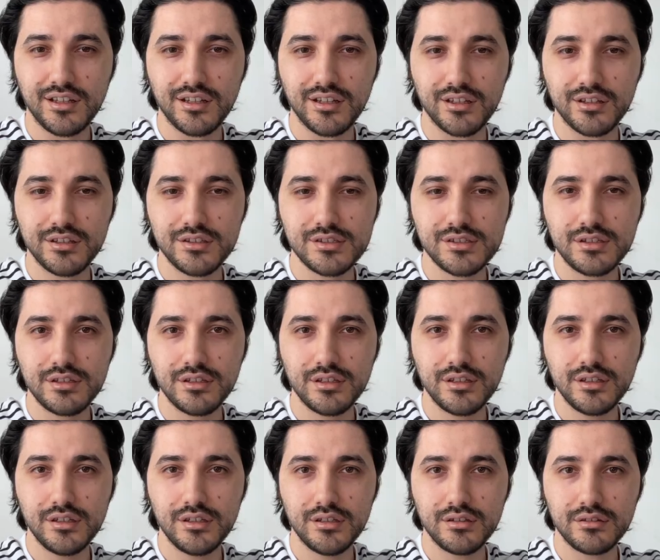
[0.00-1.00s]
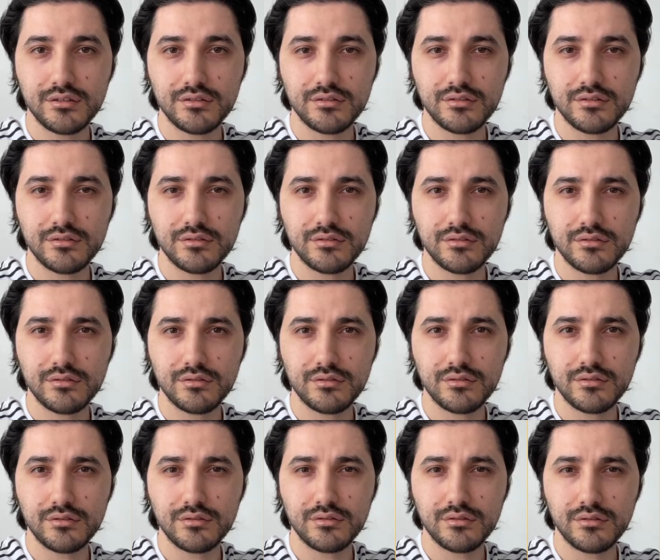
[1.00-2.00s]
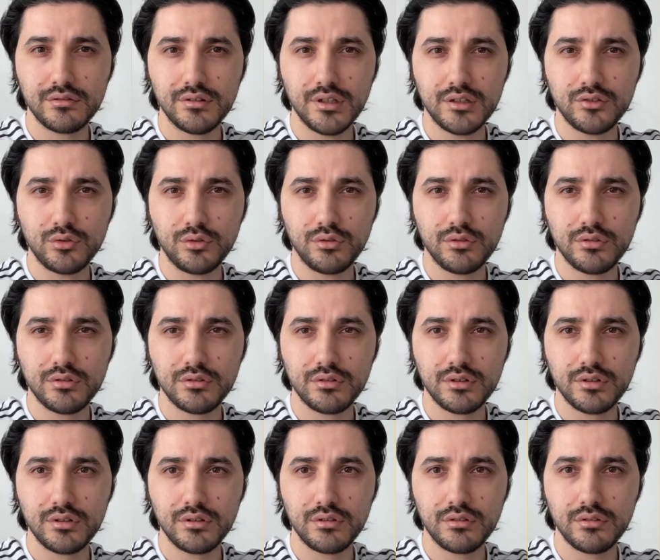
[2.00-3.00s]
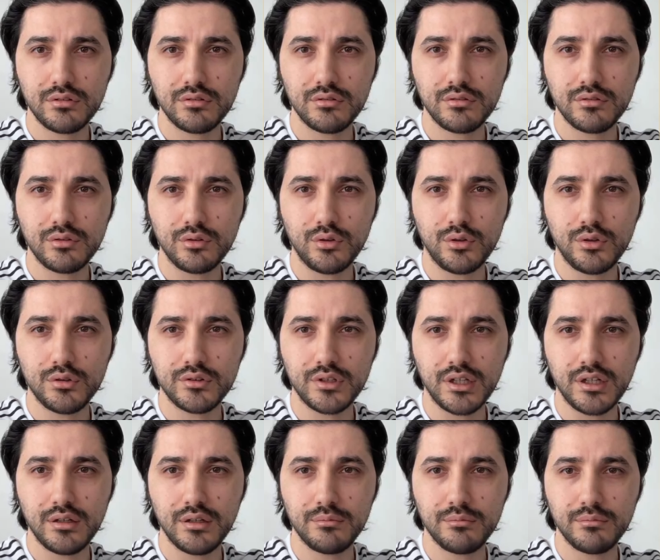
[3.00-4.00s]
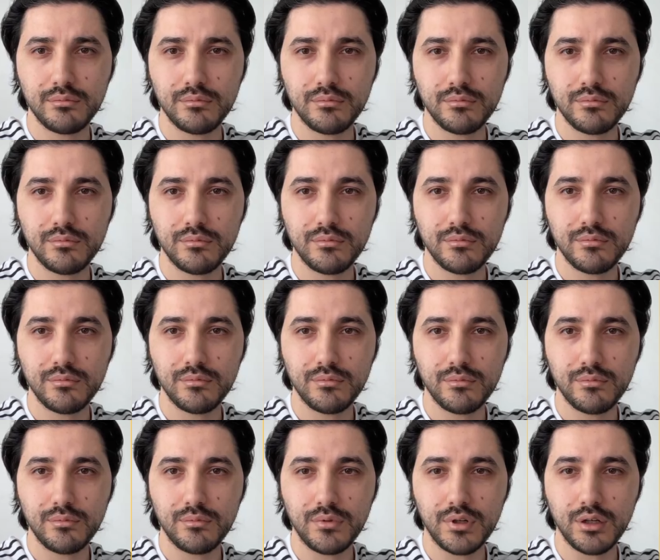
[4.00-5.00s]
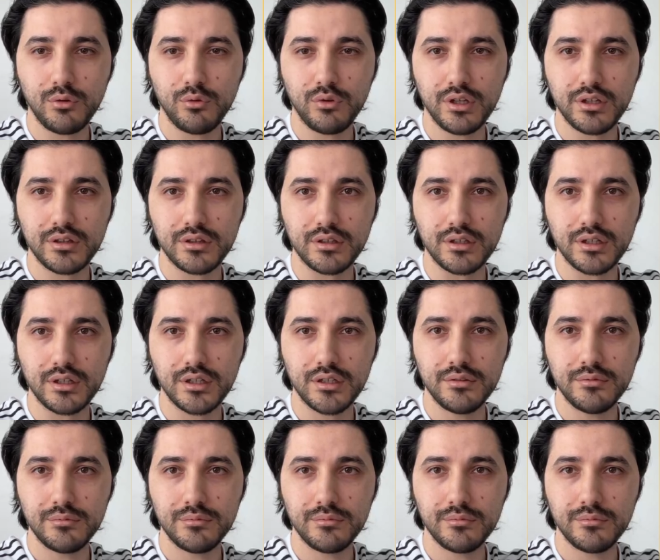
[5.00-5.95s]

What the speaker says: It's the, not on all time I went there.